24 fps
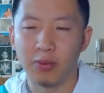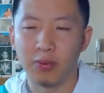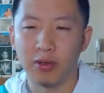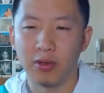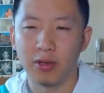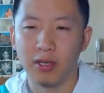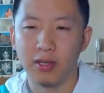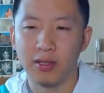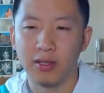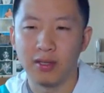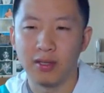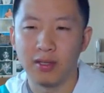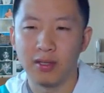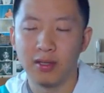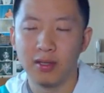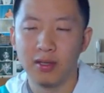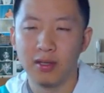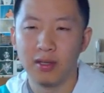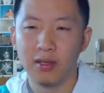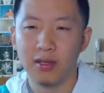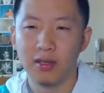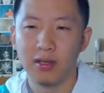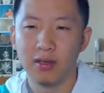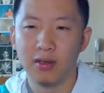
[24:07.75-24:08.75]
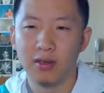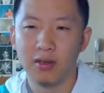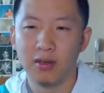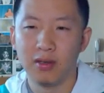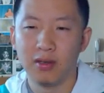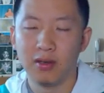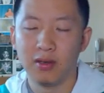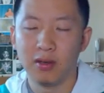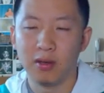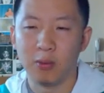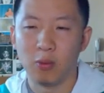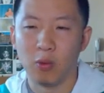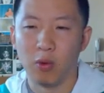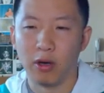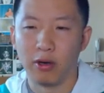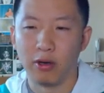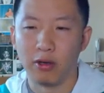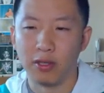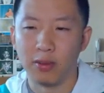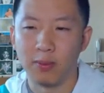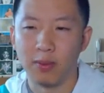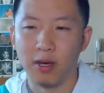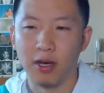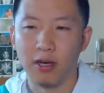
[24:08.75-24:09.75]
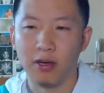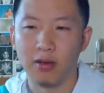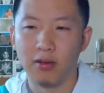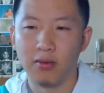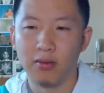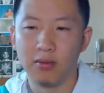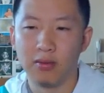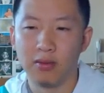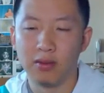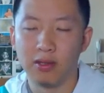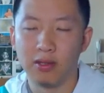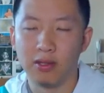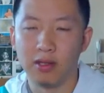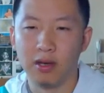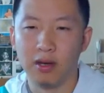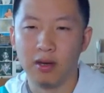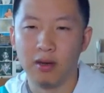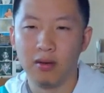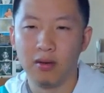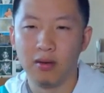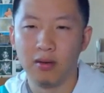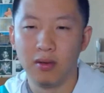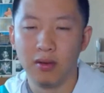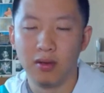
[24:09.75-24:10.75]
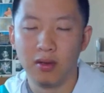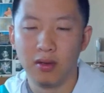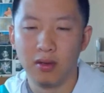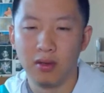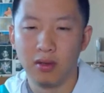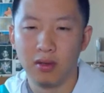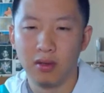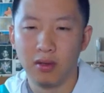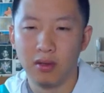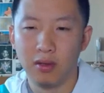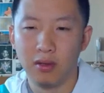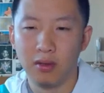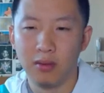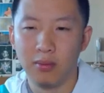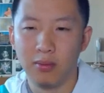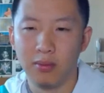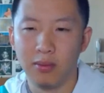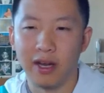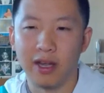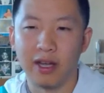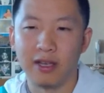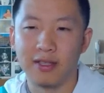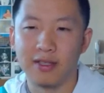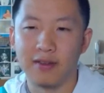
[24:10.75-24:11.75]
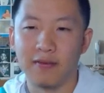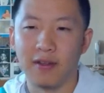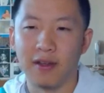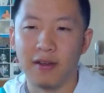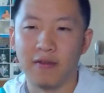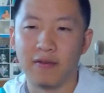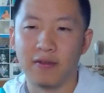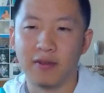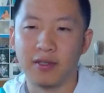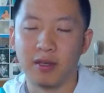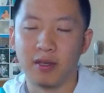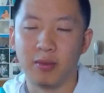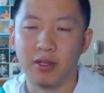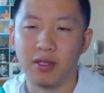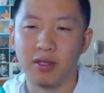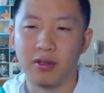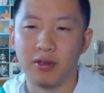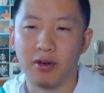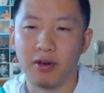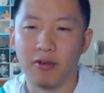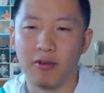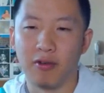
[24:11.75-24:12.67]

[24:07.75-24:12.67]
plus Water Spout, so. But I guess if they, for some reason, don't